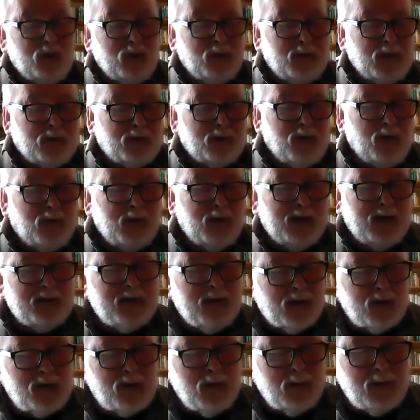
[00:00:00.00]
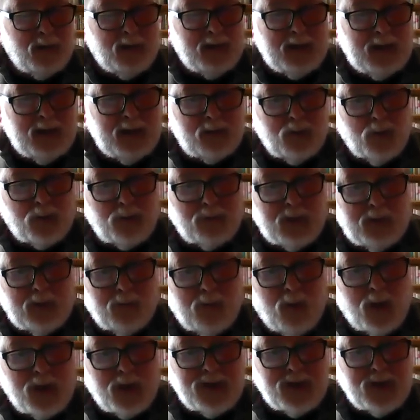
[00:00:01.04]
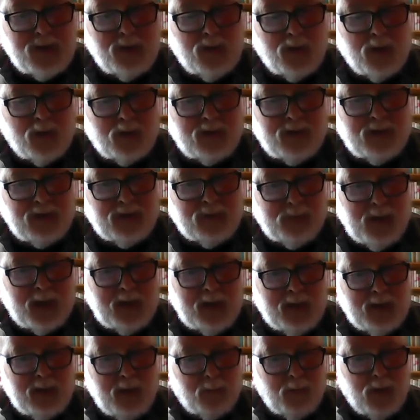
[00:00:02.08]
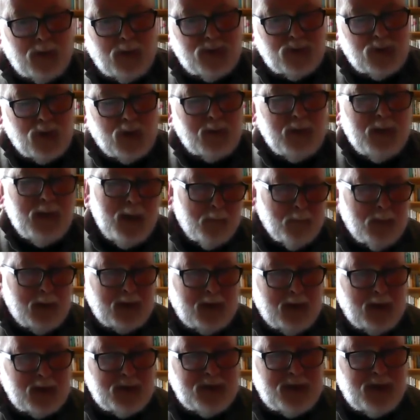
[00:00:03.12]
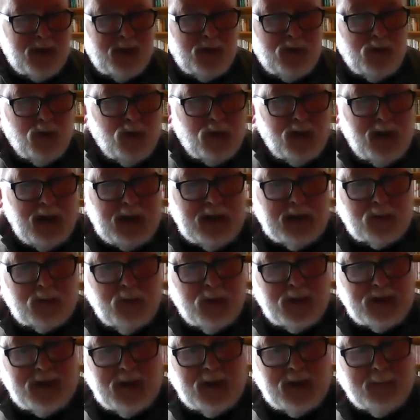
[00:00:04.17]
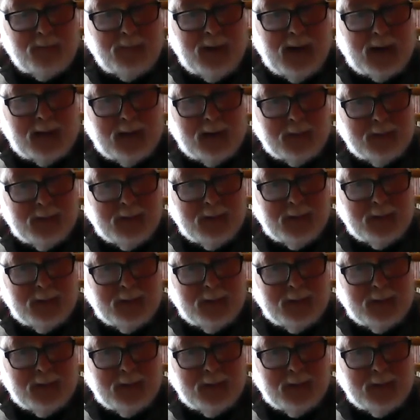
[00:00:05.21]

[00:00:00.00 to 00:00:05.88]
to their country of origin or to Britain. I'm not sure, but I think it's to the UK. They're going to send them back.